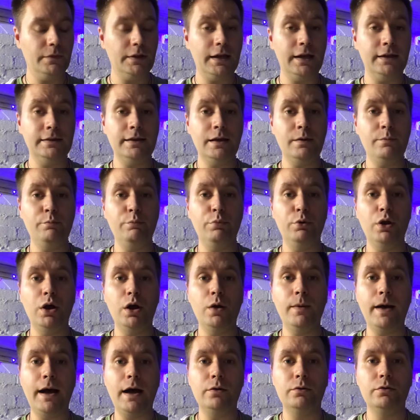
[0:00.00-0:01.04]
And then
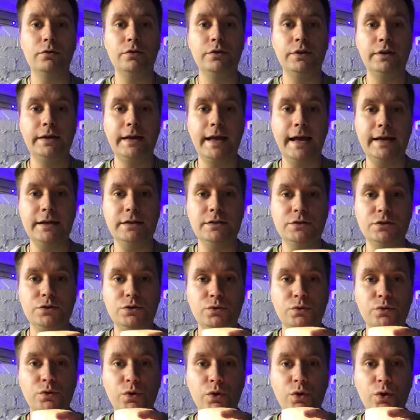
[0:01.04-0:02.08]
blow out the
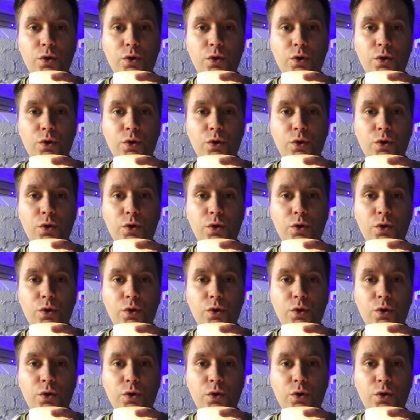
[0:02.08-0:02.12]
candle.